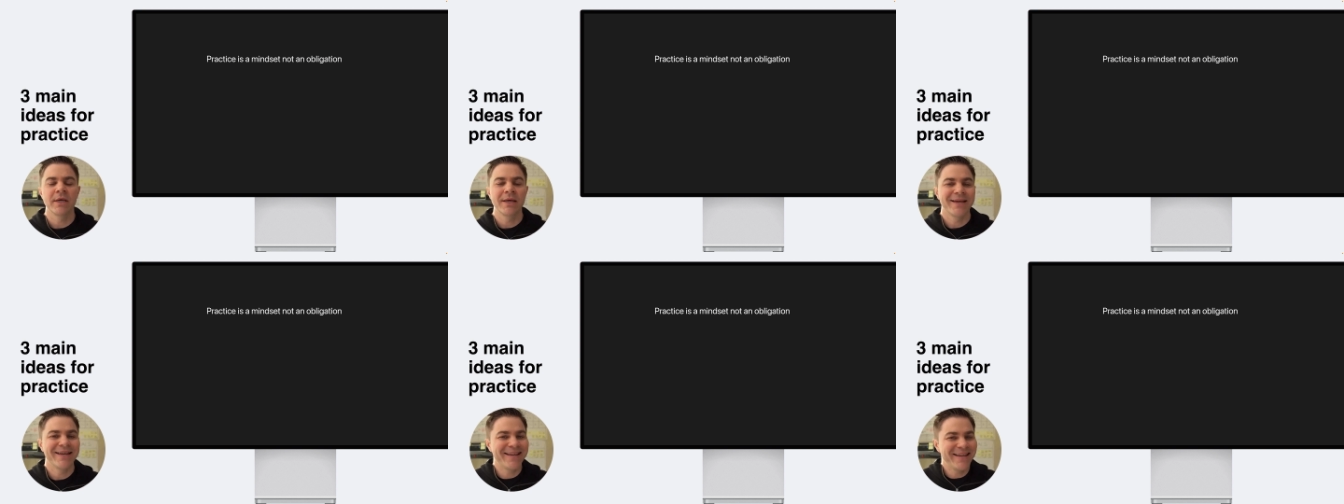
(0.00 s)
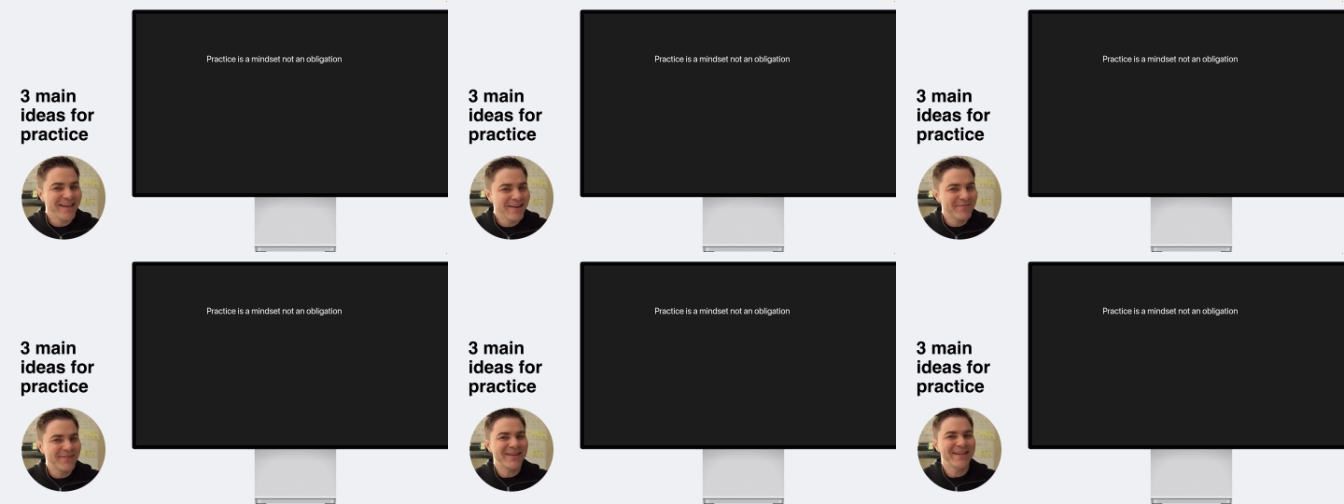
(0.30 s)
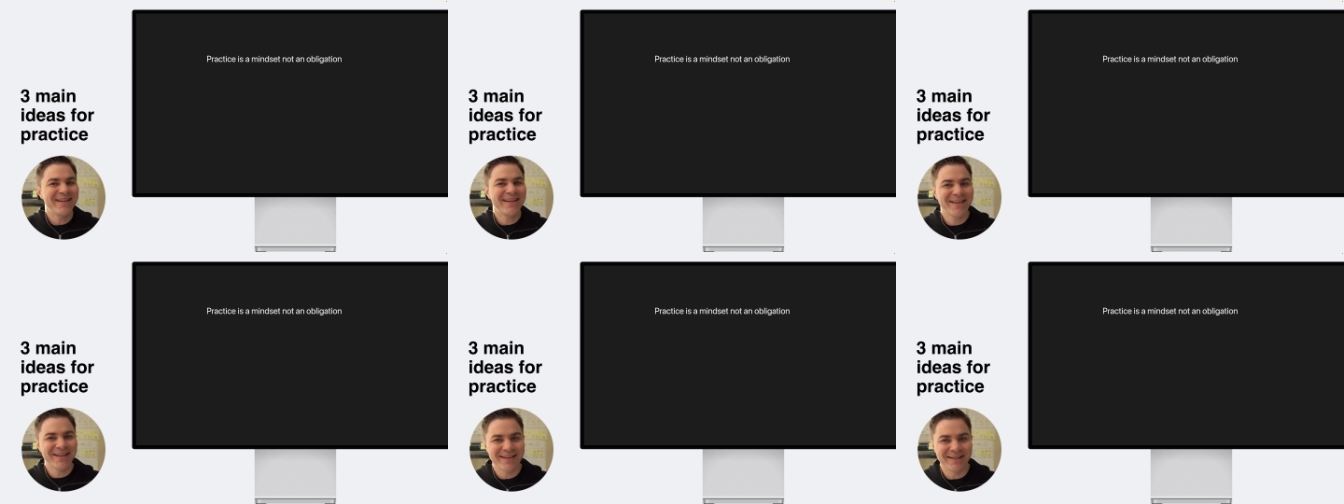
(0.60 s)
even
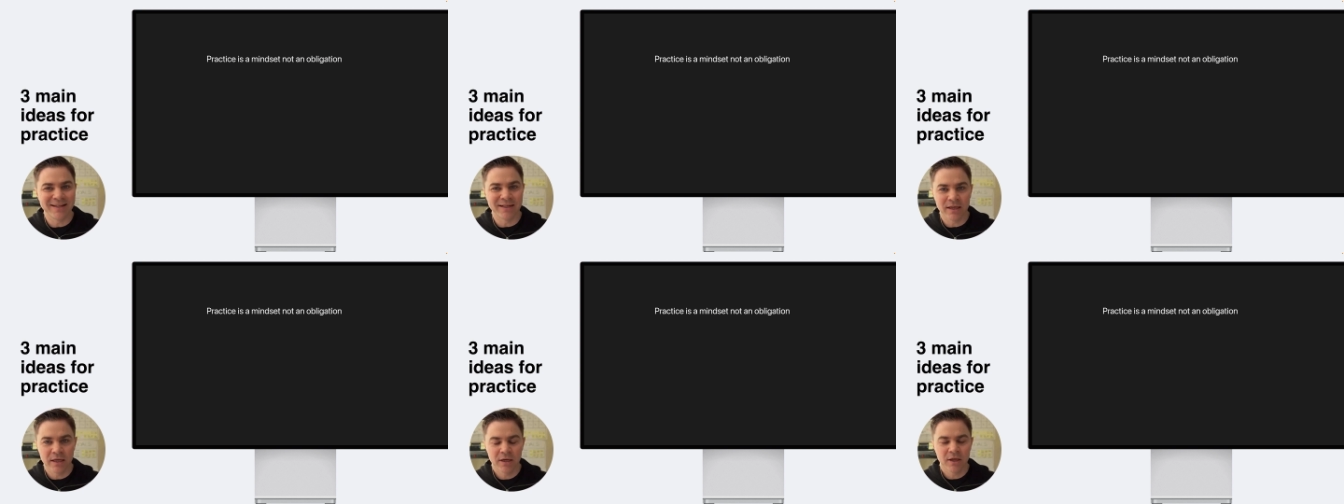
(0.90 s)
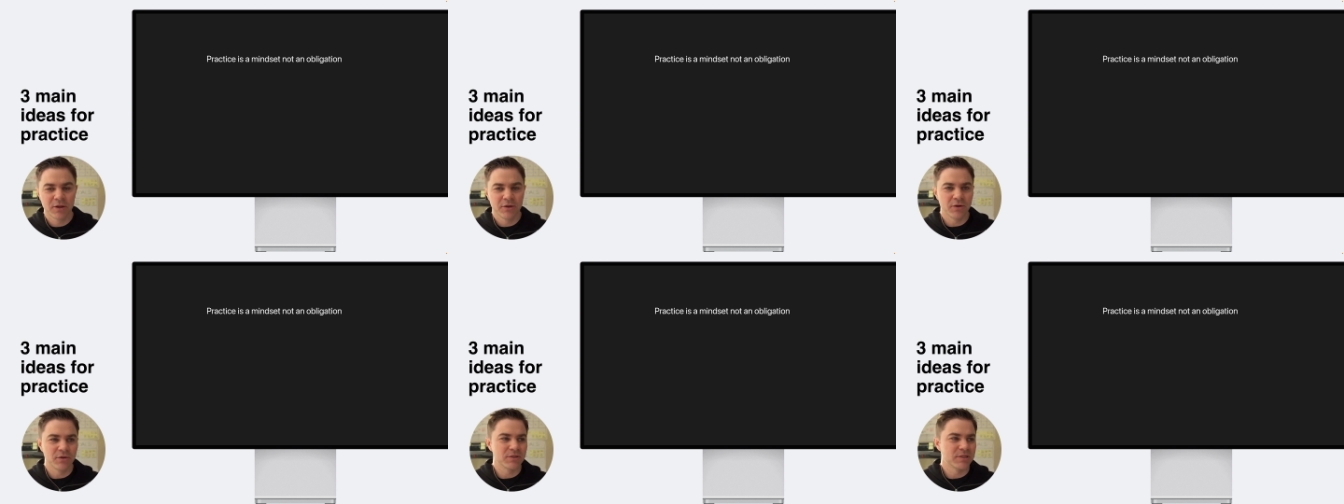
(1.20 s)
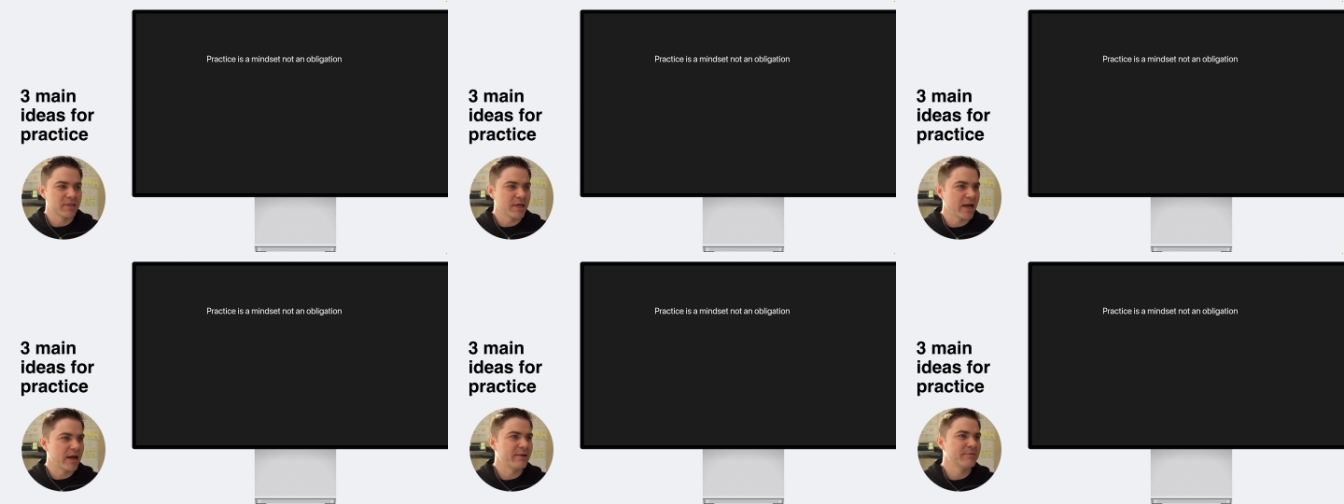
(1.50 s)
in those
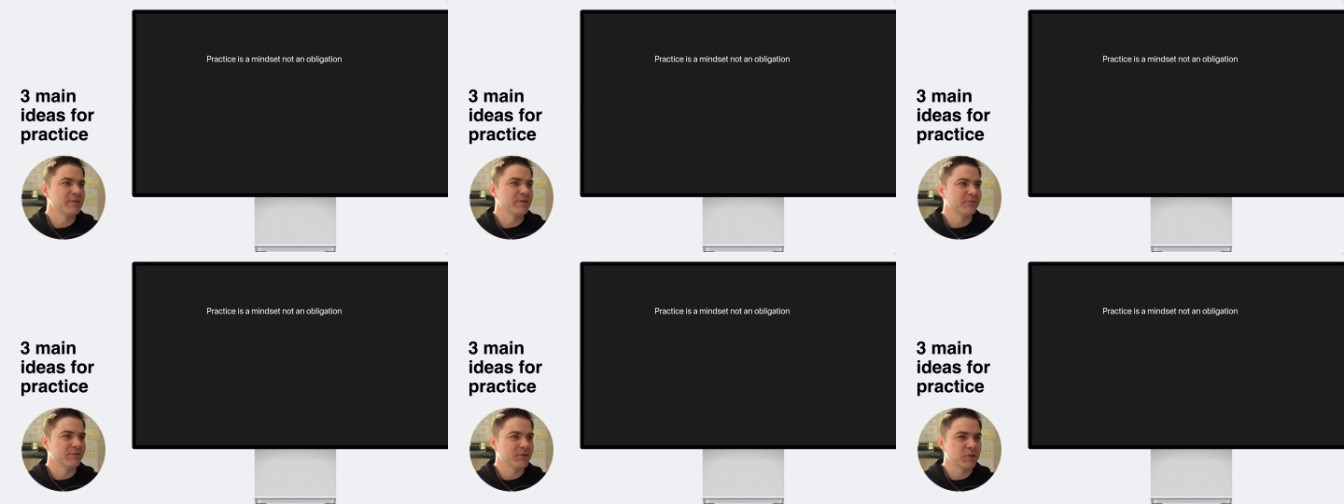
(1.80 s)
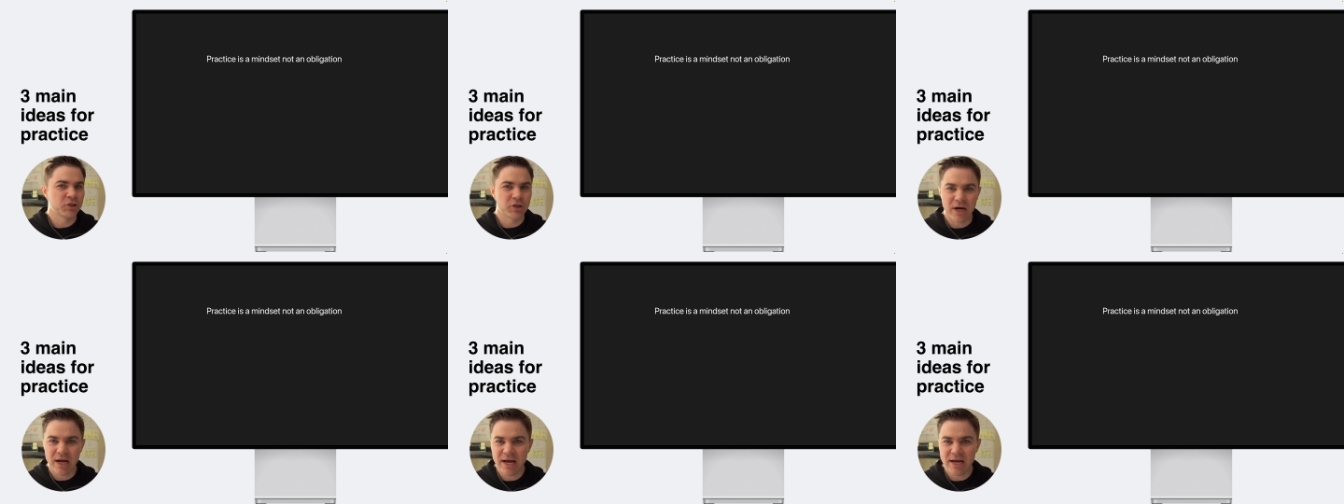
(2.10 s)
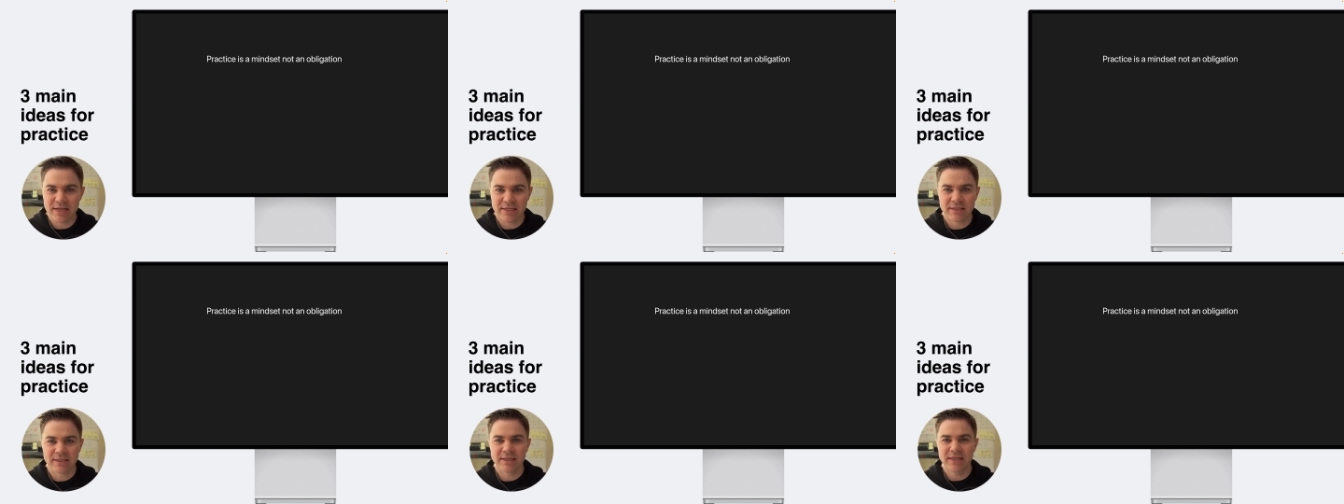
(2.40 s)
times of
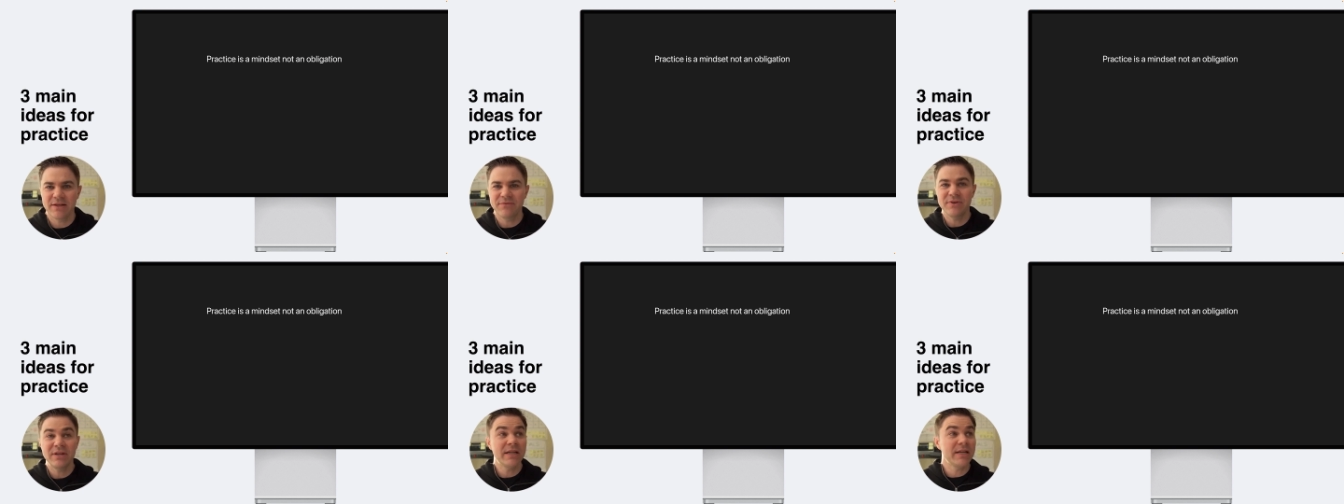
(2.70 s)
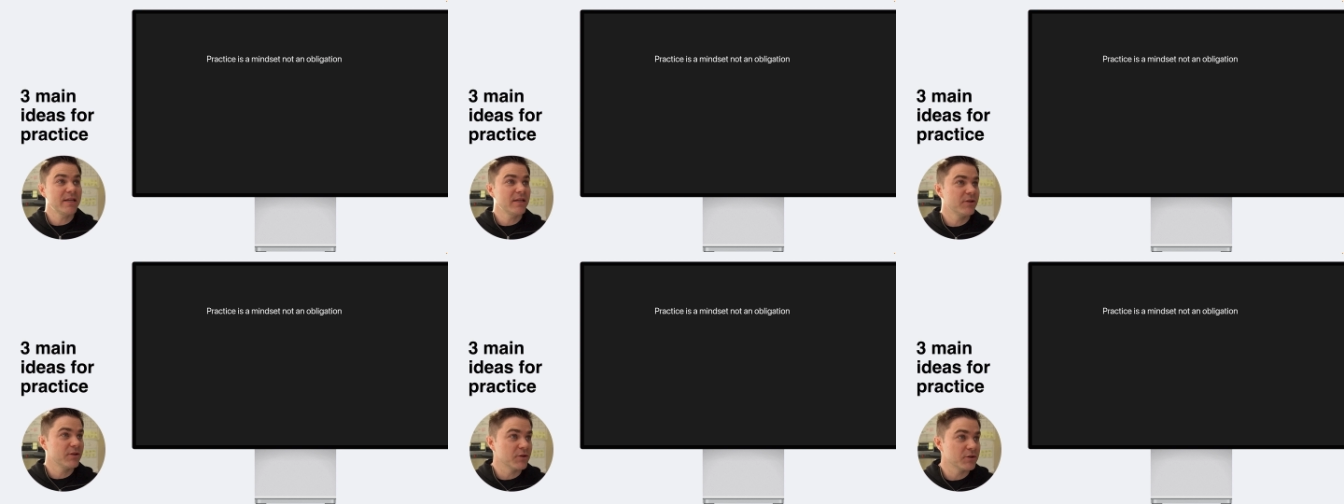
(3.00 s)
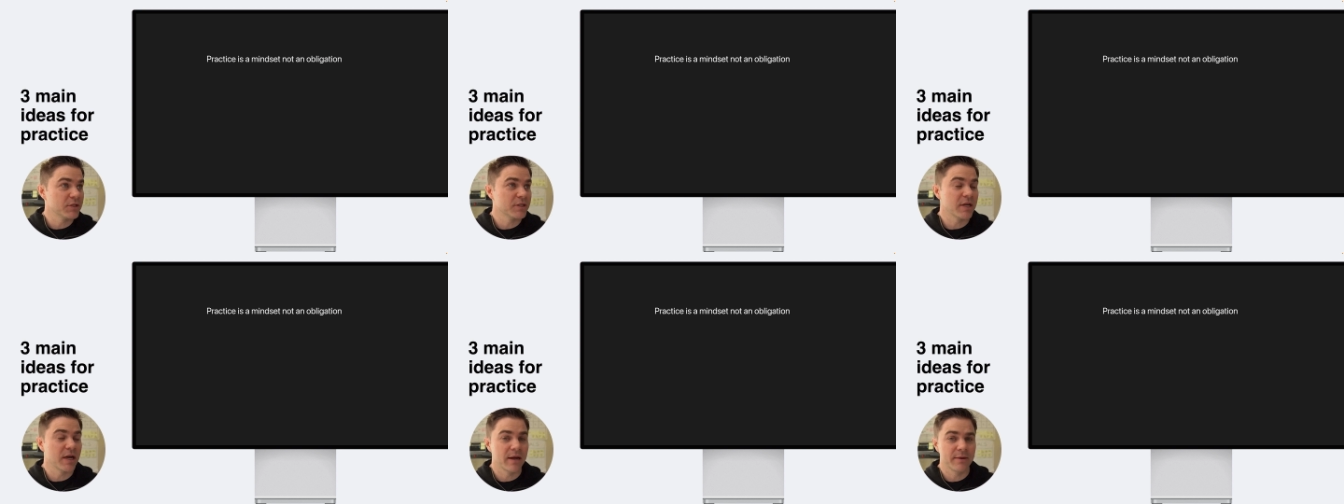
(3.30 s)
stress, even in those
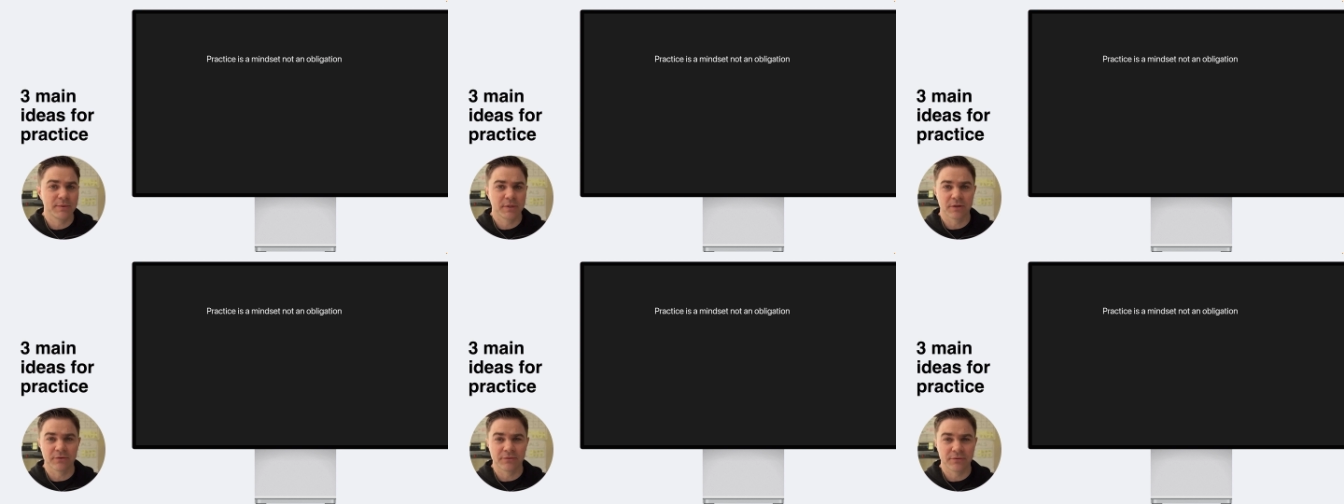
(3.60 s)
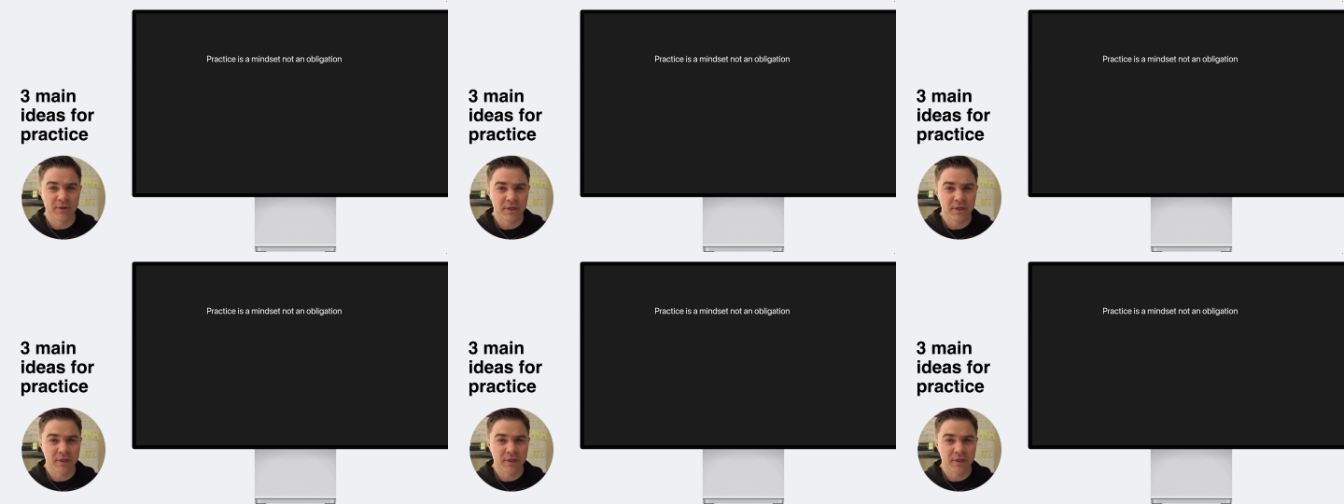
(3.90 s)
times of